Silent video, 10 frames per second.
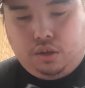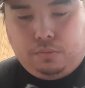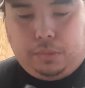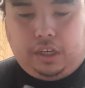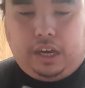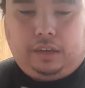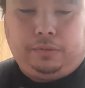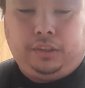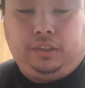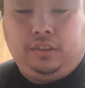About half
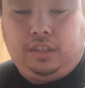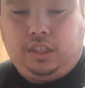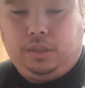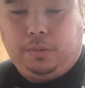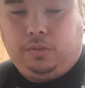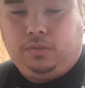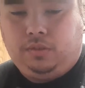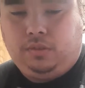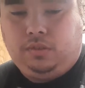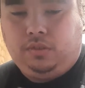a teaspoon
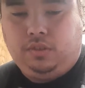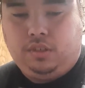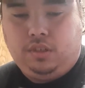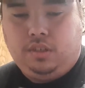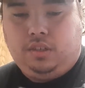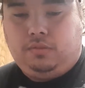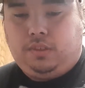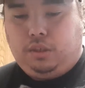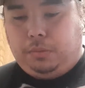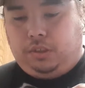of
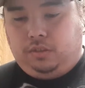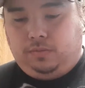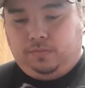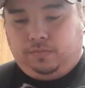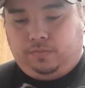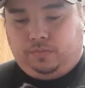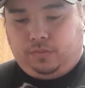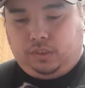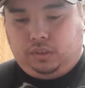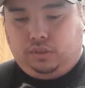cumin
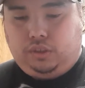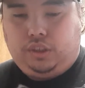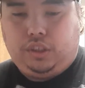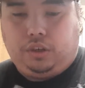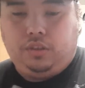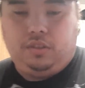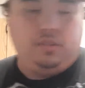or so.